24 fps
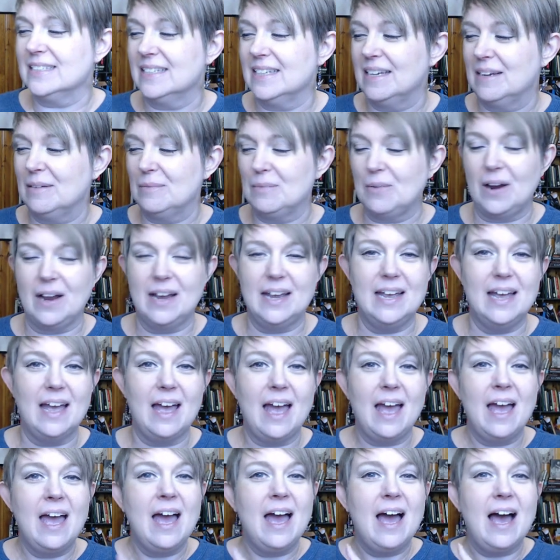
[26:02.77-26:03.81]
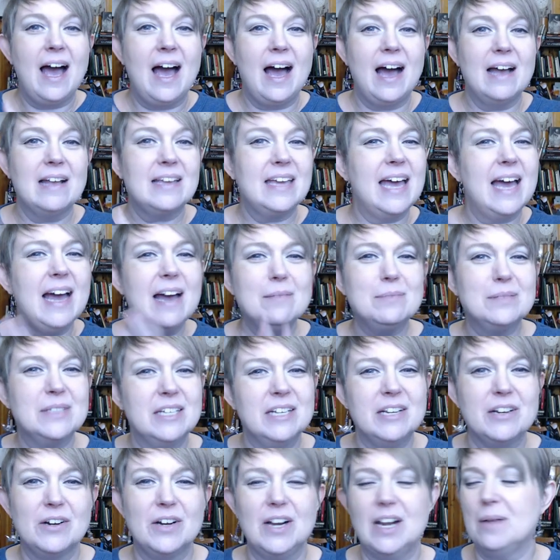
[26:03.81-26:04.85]
name right. I kept
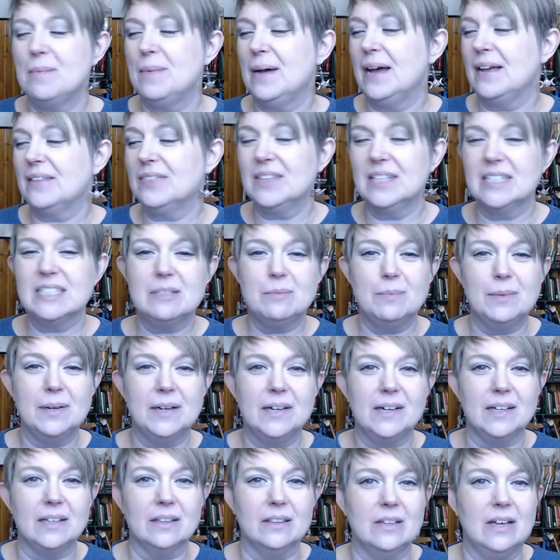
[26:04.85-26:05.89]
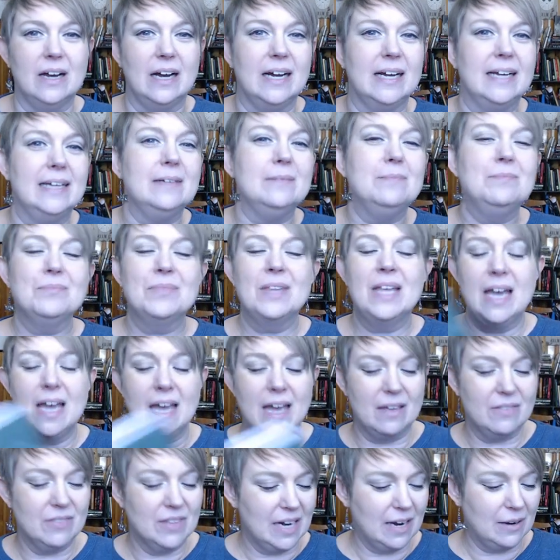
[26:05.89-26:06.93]
hearing about this book a lot.
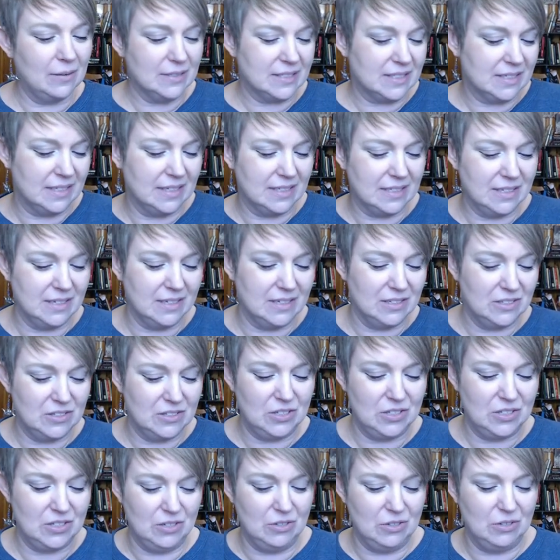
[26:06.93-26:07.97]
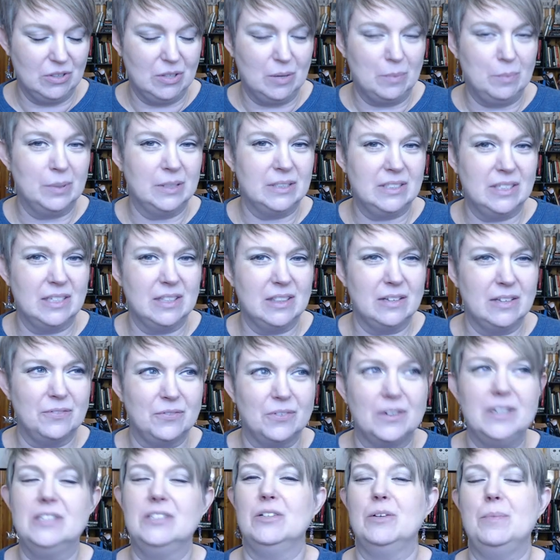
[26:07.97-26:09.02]
And then I was listening to the Books in the
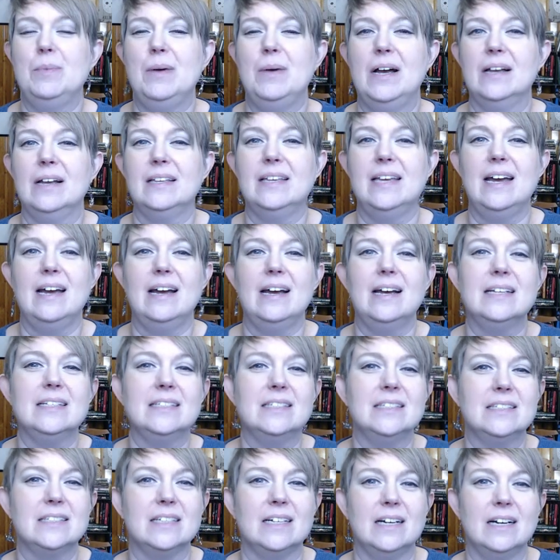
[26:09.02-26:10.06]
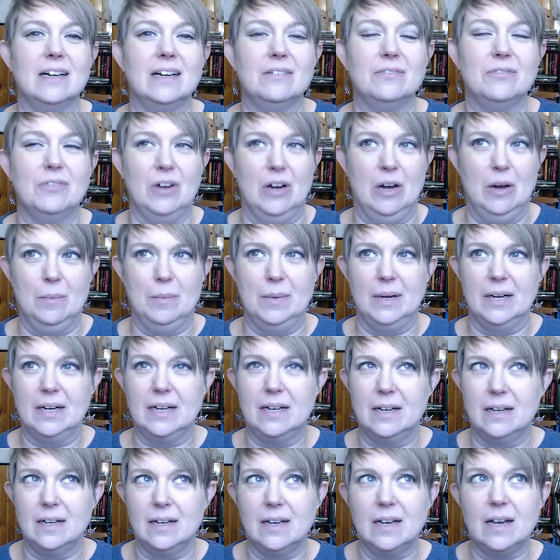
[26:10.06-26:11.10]
Freezer podcast from a
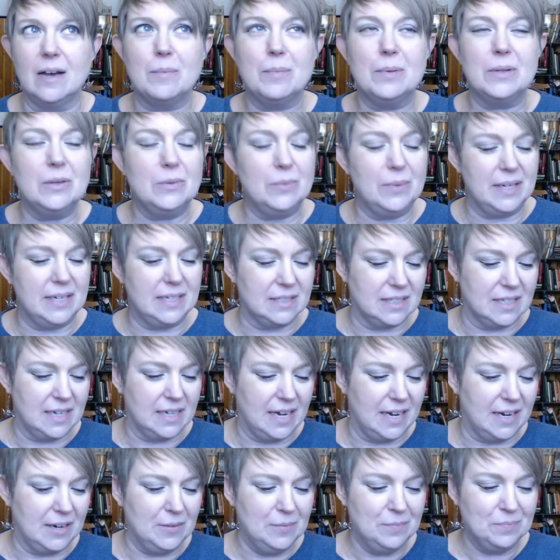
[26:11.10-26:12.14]
couple of weeks ago.